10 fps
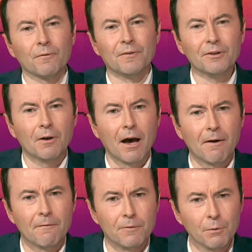more
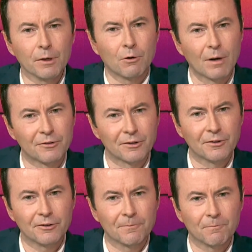viewer
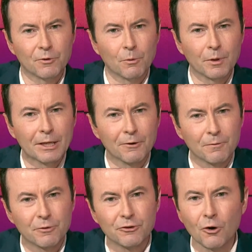questions, so we want to hear
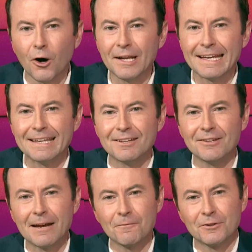from Sean in
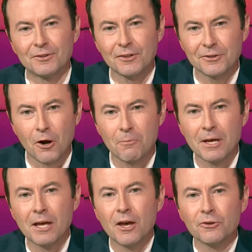San Francisco.
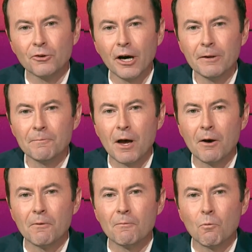
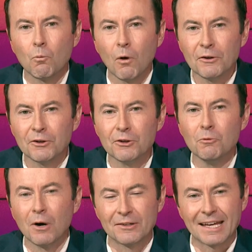Sean, what do
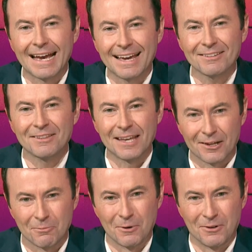you want to ask the
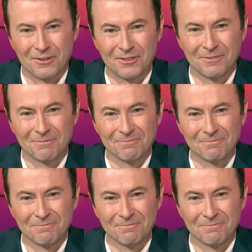experts?